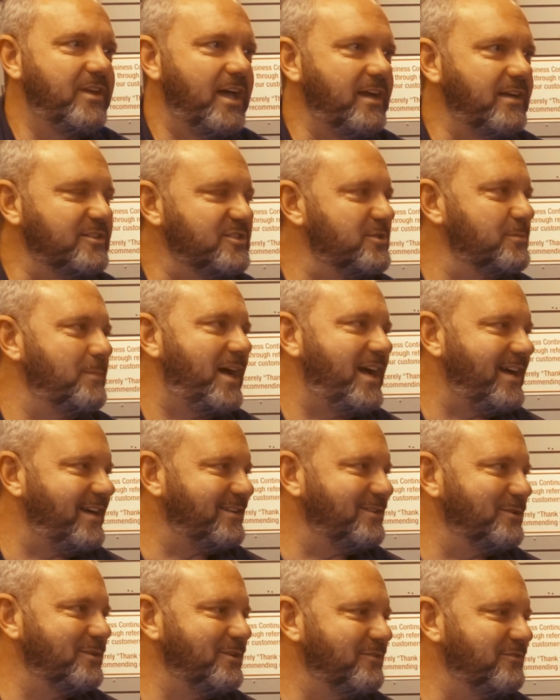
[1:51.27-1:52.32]
got a
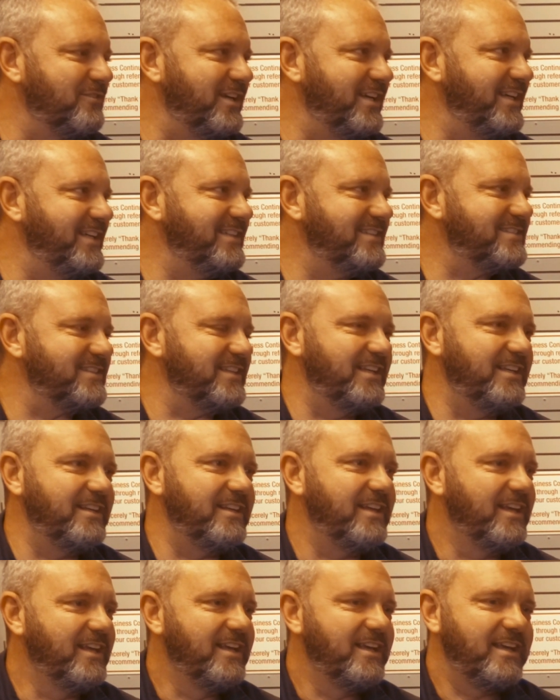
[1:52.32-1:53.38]
smile on their face
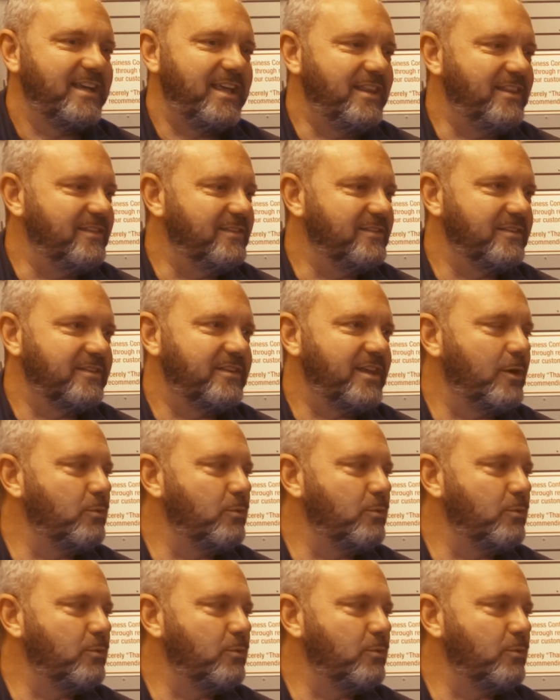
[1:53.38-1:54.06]
and